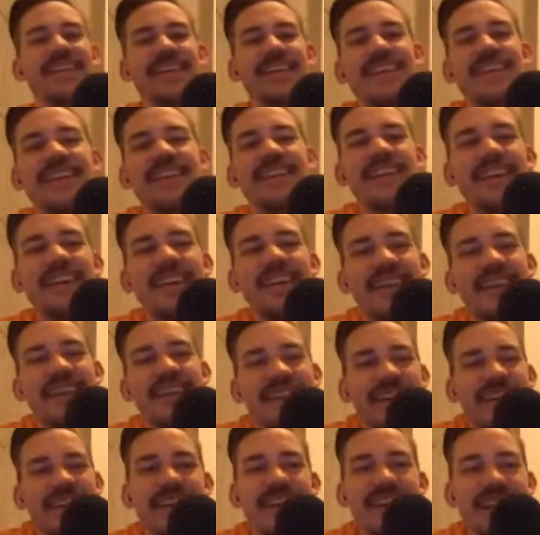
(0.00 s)

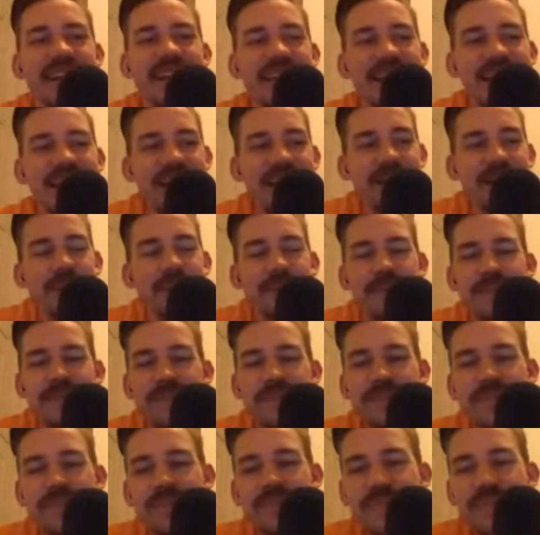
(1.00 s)
Honestly, I think
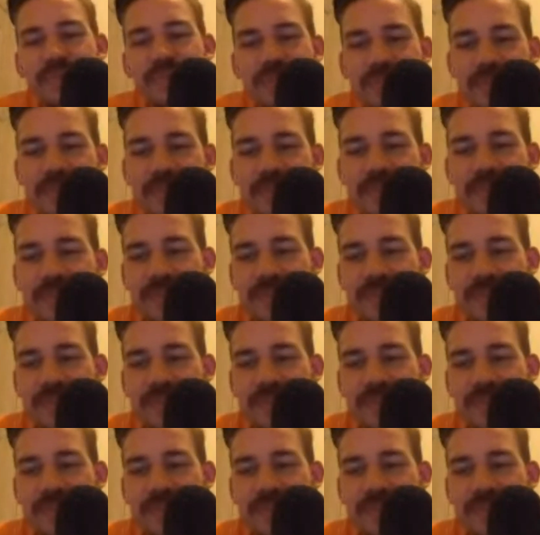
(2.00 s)
it's a two-man race.